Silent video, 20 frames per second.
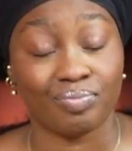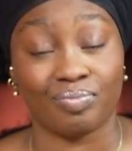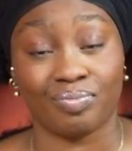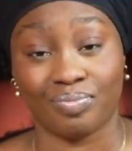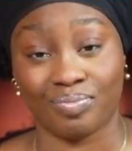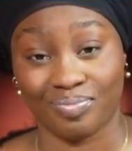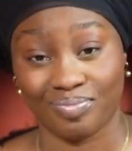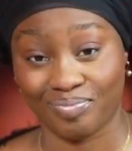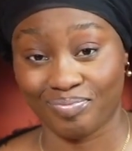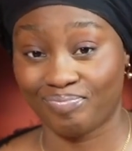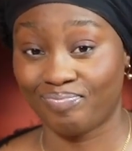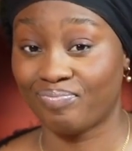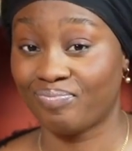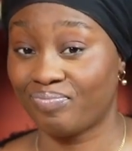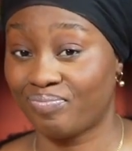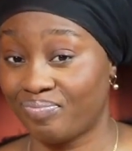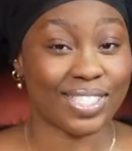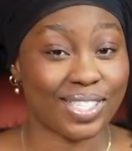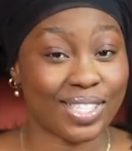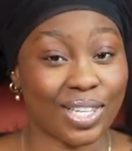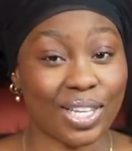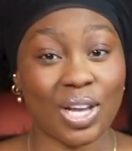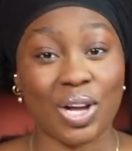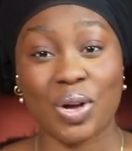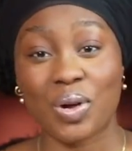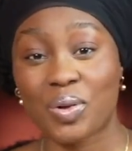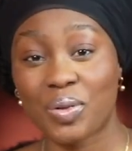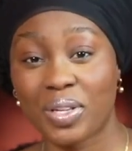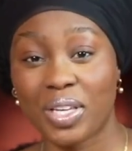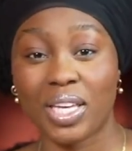Then
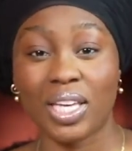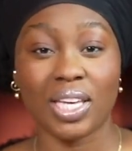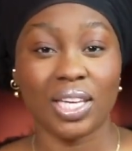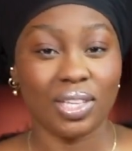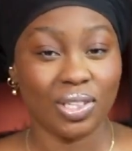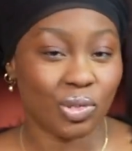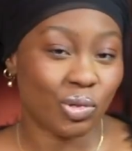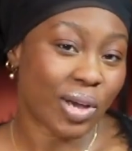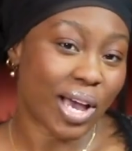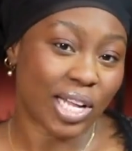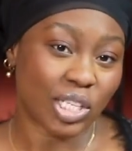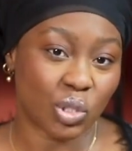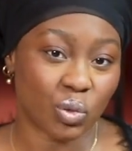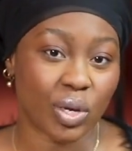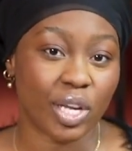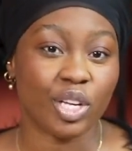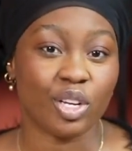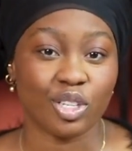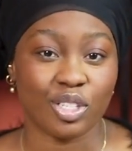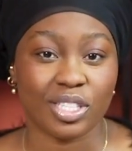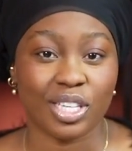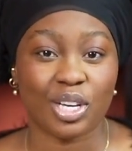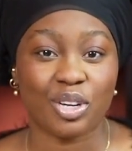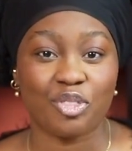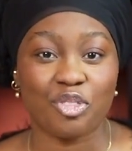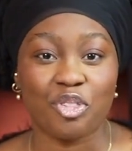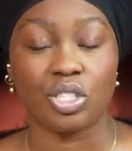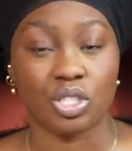slowly graduate yourself.